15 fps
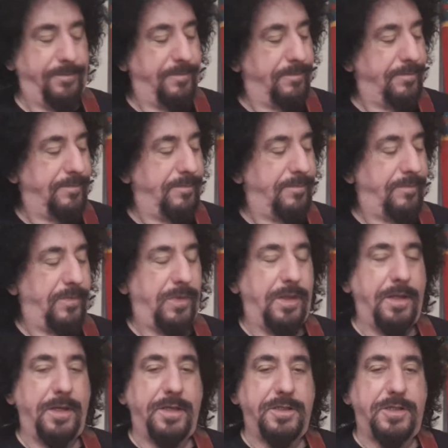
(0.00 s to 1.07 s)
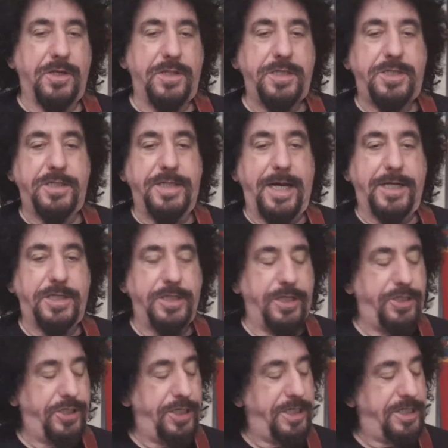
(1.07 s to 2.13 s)
So this is actually a
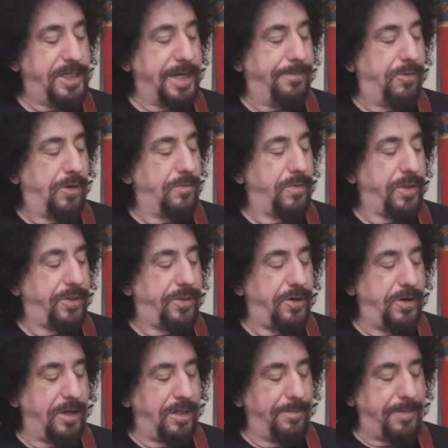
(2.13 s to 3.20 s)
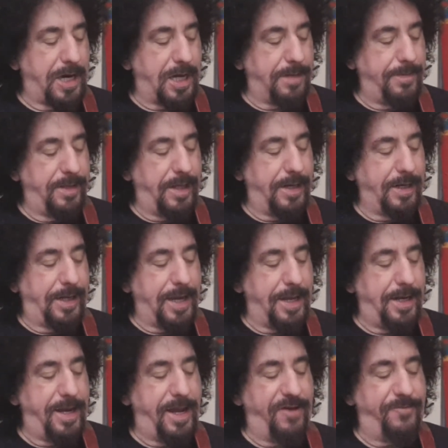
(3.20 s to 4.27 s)
G-shaped one with a 3rd on the bottom, and then again
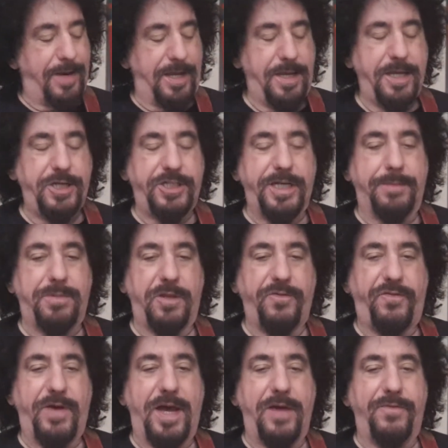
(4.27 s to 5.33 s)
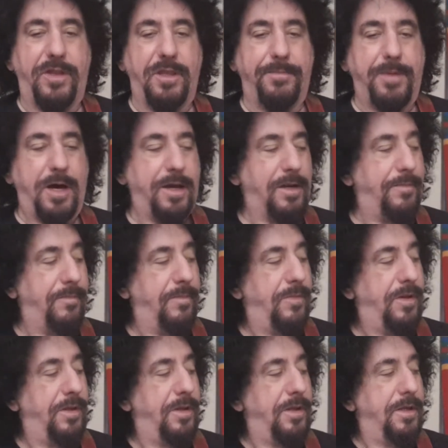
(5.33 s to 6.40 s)
I have my E shape with a 5 on the
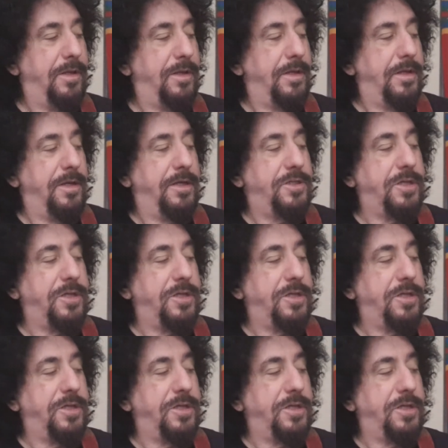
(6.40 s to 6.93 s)
bottom.